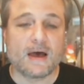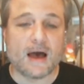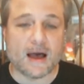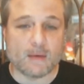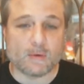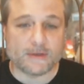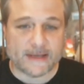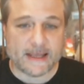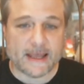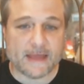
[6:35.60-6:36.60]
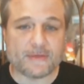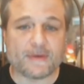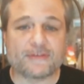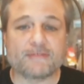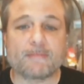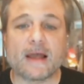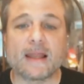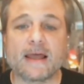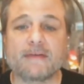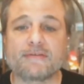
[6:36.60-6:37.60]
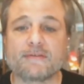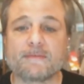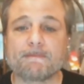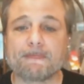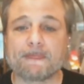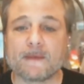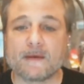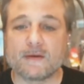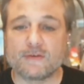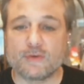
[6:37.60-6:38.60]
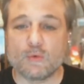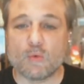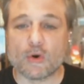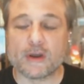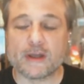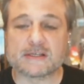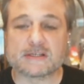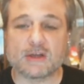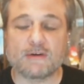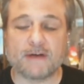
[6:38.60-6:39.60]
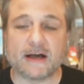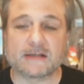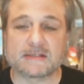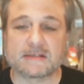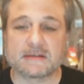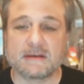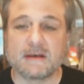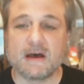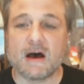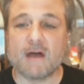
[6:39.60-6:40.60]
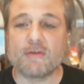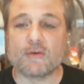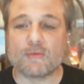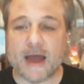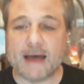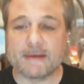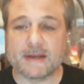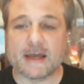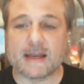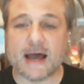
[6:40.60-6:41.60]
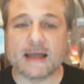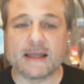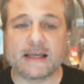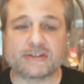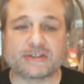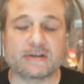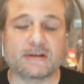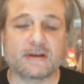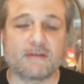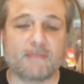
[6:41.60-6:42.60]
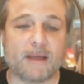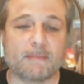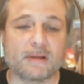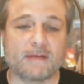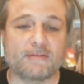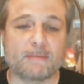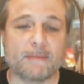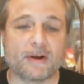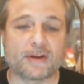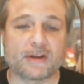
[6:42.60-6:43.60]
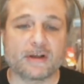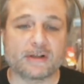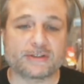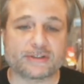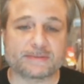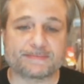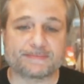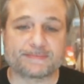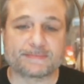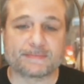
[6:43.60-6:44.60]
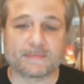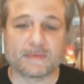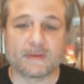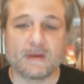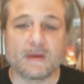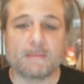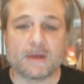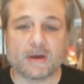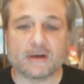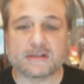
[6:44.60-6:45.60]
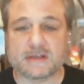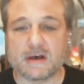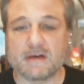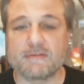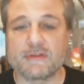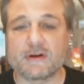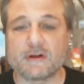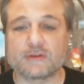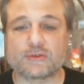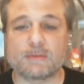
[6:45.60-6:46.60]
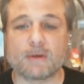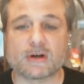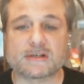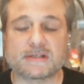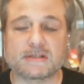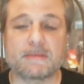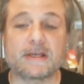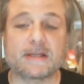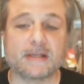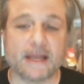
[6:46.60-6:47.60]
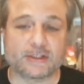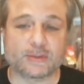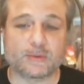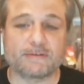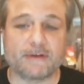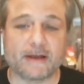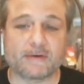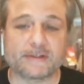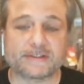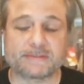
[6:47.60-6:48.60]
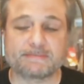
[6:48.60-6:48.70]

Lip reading: I will dedicate the rest of my life to warning Slovaks of the rabid annihilation of my beloved American culture because of the cultural Marxism intellectual virus.